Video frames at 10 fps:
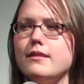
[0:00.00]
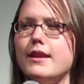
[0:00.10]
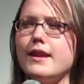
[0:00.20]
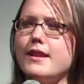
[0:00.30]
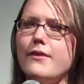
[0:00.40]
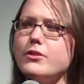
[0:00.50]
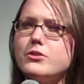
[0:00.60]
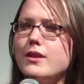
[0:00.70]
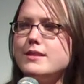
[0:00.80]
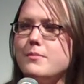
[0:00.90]
They can never
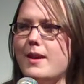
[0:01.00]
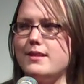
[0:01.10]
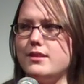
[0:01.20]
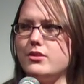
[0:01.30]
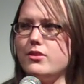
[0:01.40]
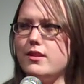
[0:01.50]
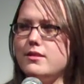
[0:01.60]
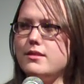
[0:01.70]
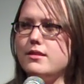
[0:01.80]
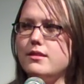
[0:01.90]
trust a man's
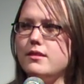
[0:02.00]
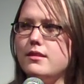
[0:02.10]
interest,